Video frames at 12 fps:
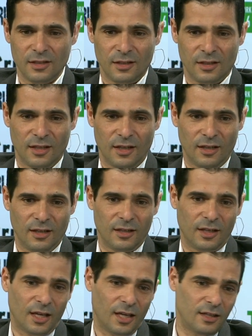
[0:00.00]
Uh,
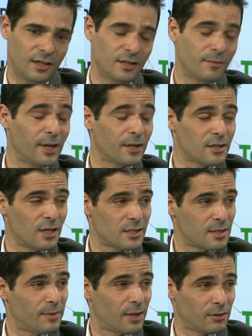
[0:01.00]
and it's a, matter, it's a
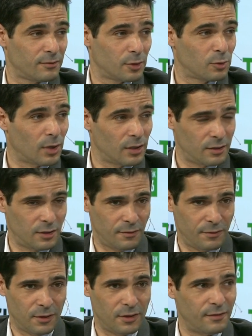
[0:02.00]
matter of the quality of
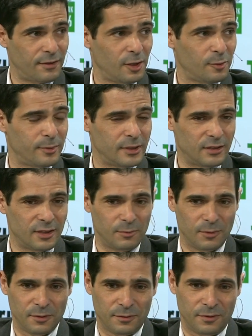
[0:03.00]
your development team.
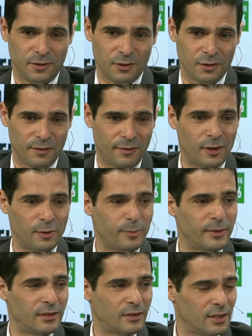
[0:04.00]
If your
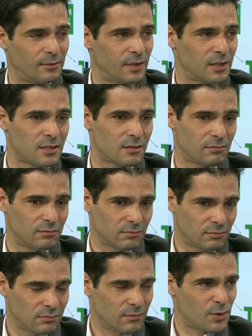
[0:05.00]
development team is
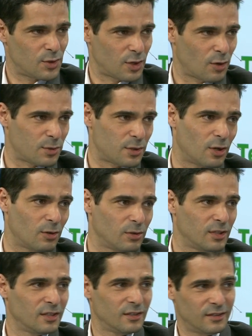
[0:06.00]
so-so,
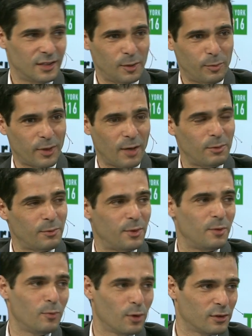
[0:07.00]
it'll probably be
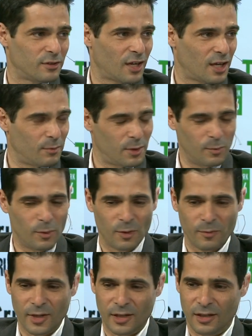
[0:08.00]
more time and more
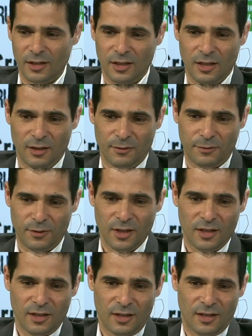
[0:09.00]
money. If
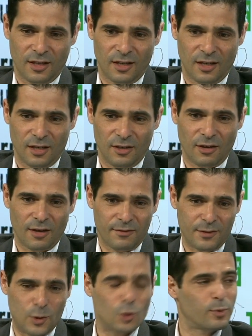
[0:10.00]
uh, you have a
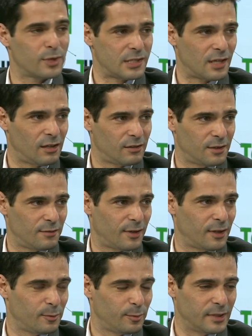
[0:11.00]
super stellar
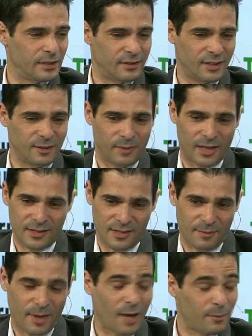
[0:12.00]
development team, as
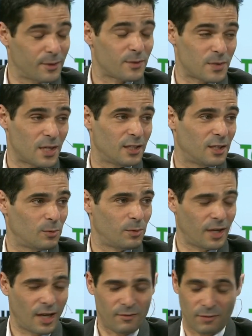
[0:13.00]
I'm happy to say that we
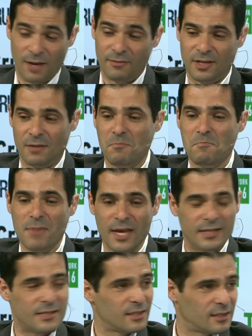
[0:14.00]
have. We have an
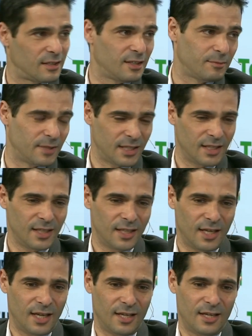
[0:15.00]
amazing team
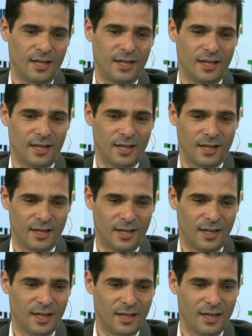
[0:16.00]
in, uh,
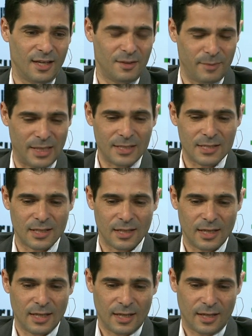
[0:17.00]
in, in Minsk,
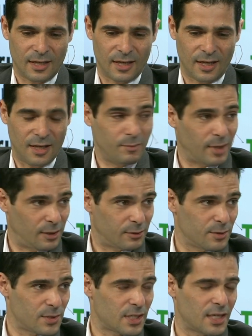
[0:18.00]
uh, in
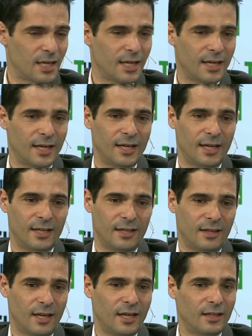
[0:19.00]
Belarus.
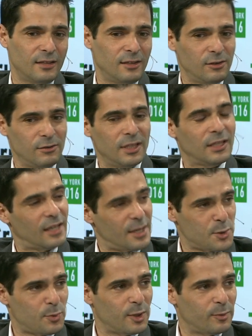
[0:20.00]
Then you'll need less
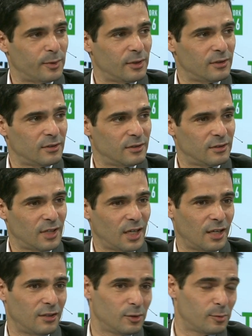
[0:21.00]
people
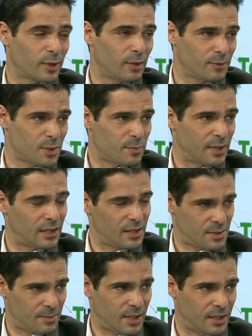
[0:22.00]
and you'll probably spend
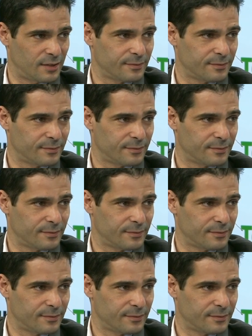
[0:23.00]
less money.